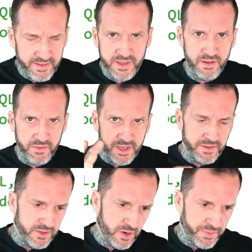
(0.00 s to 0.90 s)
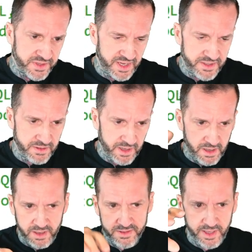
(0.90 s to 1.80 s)
And then you look at the stored procedure and it
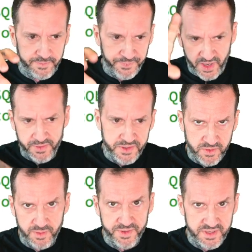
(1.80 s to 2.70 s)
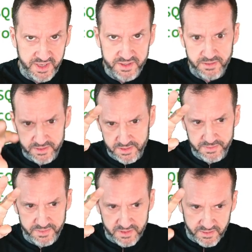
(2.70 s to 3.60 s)
calls like other stored procedures or
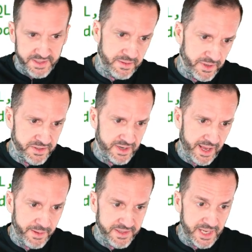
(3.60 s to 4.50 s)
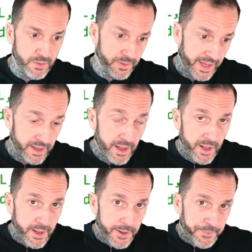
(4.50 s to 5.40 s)
creates a bunch of dynamic SQL and that,
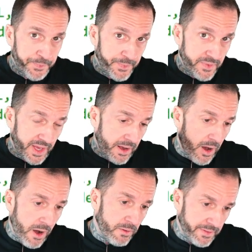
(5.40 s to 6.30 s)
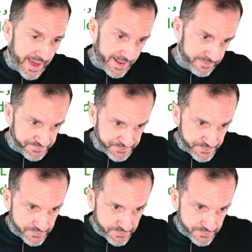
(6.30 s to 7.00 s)
like all of that